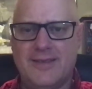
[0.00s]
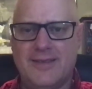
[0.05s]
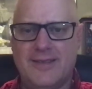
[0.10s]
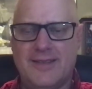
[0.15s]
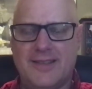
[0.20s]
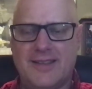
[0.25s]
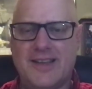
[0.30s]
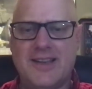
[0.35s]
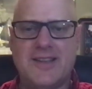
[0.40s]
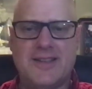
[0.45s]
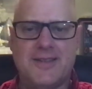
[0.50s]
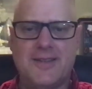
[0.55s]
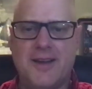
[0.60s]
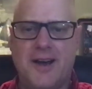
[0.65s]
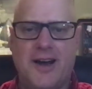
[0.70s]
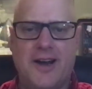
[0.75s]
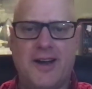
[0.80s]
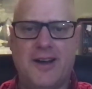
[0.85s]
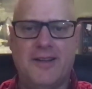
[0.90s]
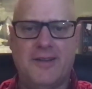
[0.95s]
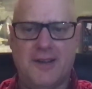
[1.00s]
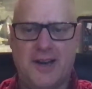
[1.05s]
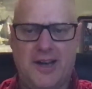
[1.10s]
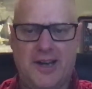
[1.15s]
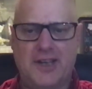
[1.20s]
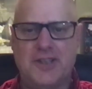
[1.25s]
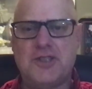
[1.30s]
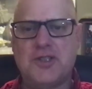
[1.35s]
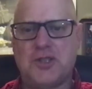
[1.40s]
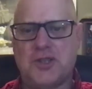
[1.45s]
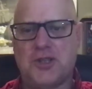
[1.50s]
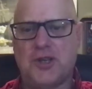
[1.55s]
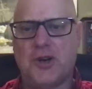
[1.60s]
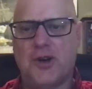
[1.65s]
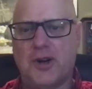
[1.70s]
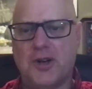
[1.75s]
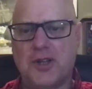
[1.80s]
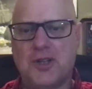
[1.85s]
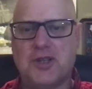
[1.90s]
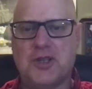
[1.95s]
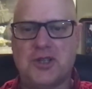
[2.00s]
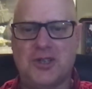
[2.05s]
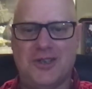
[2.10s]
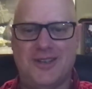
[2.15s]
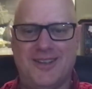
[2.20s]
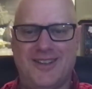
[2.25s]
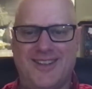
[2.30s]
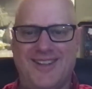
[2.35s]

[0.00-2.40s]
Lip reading: at least not at church,